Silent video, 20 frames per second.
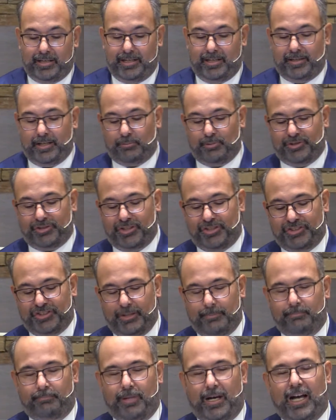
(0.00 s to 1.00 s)
there was a
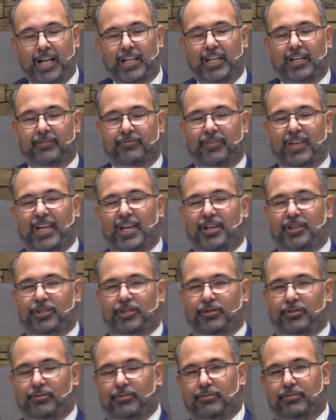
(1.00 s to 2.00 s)
symbolic
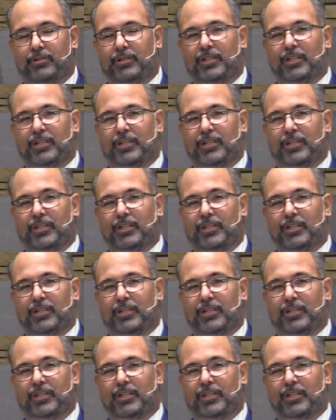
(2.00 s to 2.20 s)
value